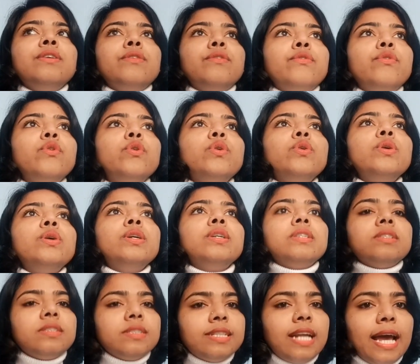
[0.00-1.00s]
4
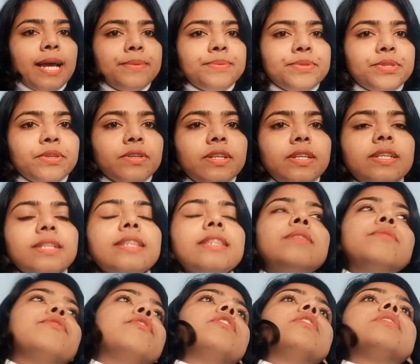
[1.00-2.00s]
types. Okay,
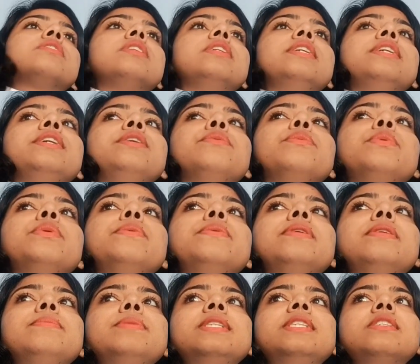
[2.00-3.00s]
firstly we
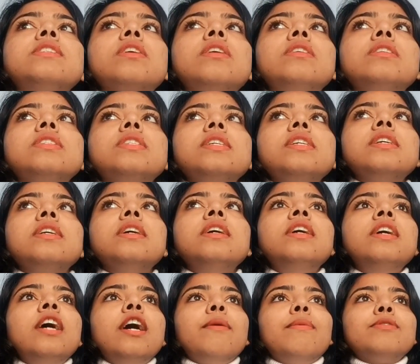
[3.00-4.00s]
will be discussing
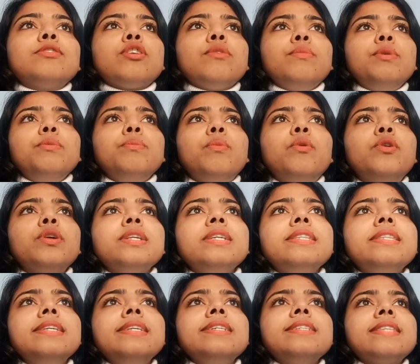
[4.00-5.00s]
about some
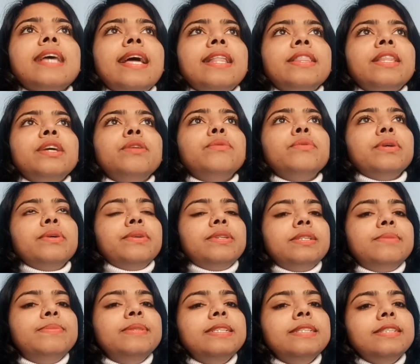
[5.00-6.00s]
important things, and then we
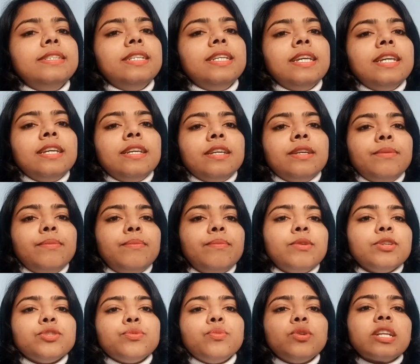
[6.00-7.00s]
will be
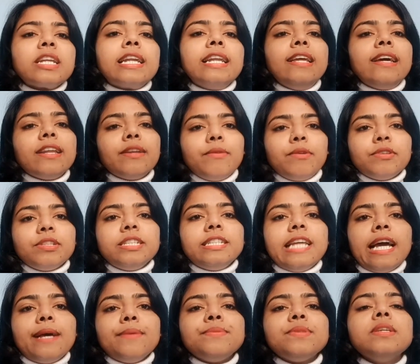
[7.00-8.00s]
much more clear about the
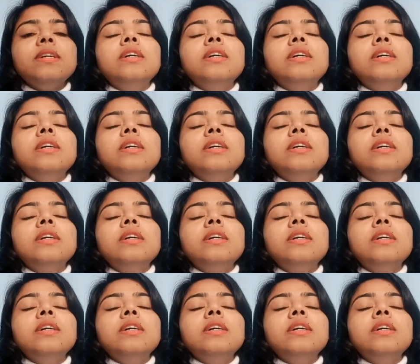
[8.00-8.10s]
types.